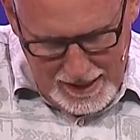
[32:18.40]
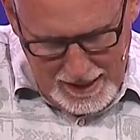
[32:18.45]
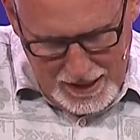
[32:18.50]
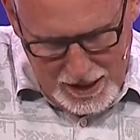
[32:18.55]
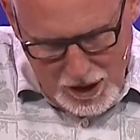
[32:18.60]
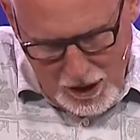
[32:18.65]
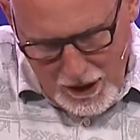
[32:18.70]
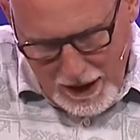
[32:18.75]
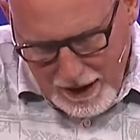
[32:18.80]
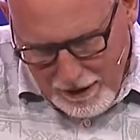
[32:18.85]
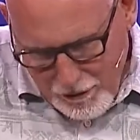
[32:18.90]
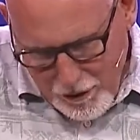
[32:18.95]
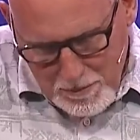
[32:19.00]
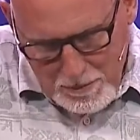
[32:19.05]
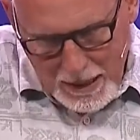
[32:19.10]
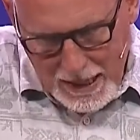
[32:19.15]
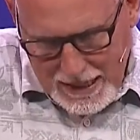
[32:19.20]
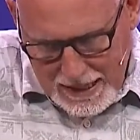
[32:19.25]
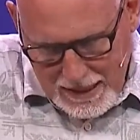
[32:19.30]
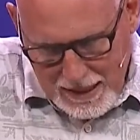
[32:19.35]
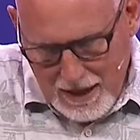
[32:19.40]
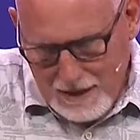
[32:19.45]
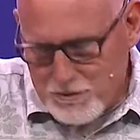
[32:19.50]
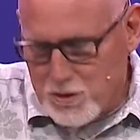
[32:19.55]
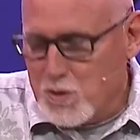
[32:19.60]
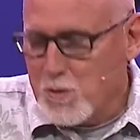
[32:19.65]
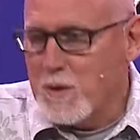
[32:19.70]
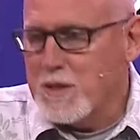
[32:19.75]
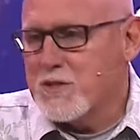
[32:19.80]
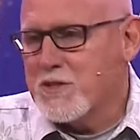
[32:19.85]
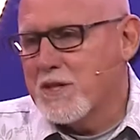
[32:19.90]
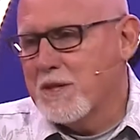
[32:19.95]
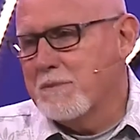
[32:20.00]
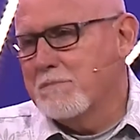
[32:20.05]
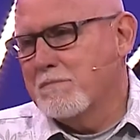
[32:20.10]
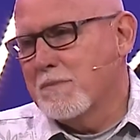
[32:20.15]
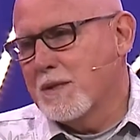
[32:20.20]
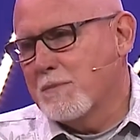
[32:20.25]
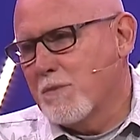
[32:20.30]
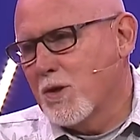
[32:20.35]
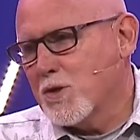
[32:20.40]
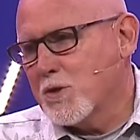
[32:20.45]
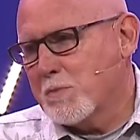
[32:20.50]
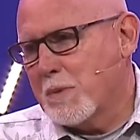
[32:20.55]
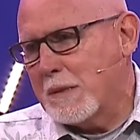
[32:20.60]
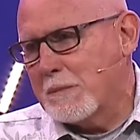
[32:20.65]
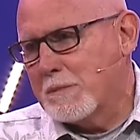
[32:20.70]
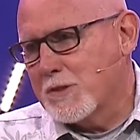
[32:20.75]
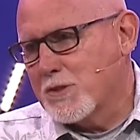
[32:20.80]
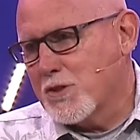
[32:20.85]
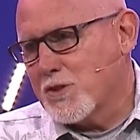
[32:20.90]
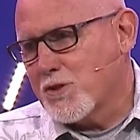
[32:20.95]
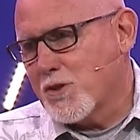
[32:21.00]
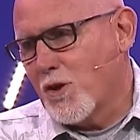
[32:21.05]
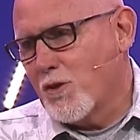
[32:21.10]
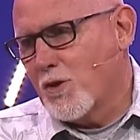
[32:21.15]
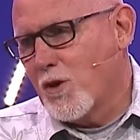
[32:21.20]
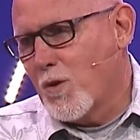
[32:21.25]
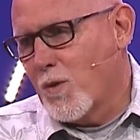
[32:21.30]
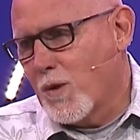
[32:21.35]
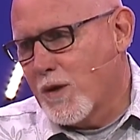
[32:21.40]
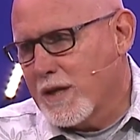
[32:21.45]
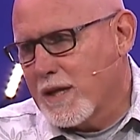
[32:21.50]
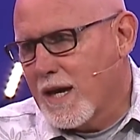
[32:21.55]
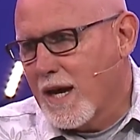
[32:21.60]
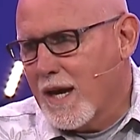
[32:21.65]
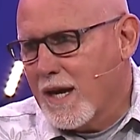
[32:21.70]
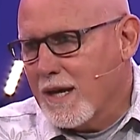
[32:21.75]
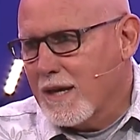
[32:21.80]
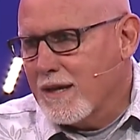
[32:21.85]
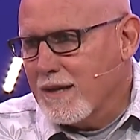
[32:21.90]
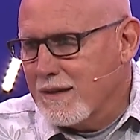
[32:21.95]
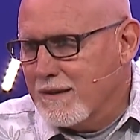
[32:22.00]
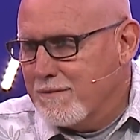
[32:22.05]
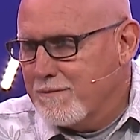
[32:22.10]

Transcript: You know, everybody loves wisdom, but most people just don't know where to get it.